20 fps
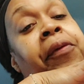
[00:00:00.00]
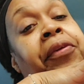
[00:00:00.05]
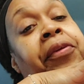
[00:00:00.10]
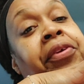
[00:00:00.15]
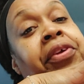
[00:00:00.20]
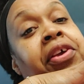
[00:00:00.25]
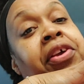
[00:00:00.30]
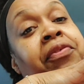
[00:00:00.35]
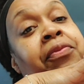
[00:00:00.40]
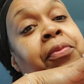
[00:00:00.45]
to
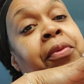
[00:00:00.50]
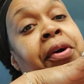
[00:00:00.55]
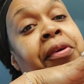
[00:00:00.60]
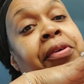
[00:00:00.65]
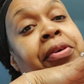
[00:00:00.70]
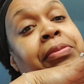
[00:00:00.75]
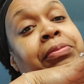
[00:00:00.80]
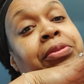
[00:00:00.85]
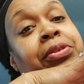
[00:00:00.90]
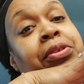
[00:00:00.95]
give
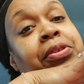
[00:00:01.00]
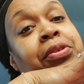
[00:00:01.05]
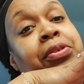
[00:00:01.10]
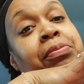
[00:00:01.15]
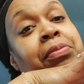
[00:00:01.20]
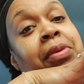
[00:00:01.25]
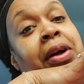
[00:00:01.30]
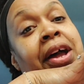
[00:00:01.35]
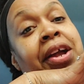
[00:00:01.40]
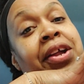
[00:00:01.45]
welcome to
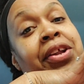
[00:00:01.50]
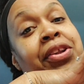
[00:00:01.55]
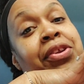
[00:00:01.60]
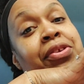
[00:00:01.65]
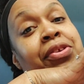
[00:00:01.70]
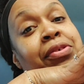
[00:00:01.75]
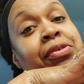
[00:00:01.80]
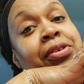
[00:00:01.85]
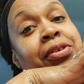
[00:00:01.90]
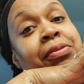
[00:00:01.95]
my
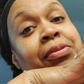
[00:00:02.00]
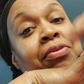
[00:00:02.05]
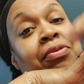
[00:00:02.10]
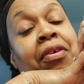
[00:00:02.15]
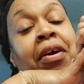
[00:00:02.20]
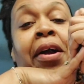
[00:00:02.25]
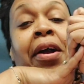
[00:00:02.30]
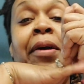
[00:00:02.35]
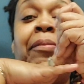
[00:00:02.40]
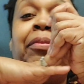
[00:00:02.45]
new
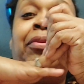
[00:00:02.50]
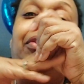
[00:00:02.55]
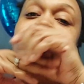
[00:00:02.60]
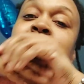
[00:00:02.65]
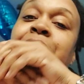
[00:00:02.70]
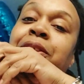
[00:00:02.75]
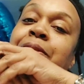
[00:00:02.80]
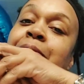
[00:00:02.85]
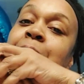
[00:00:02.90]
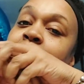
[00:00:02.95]

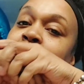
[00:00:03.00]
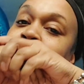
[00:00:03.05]
subscribers.